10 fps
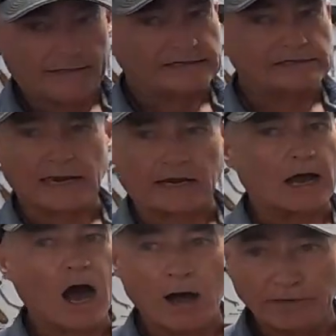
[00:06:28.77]
That's not a
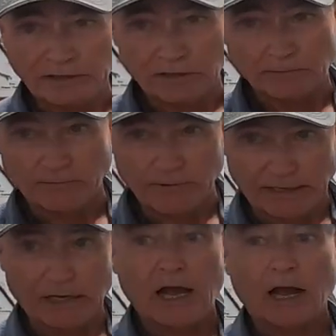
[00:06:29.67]
common term to
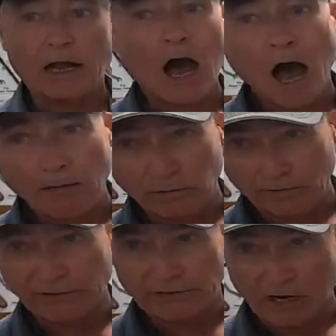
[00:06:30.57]
me. A
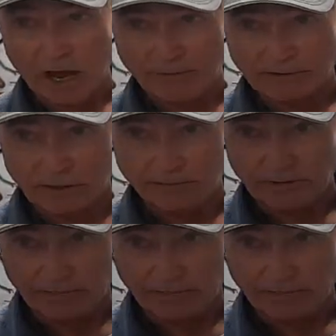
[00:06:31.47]
cobbler is a common term to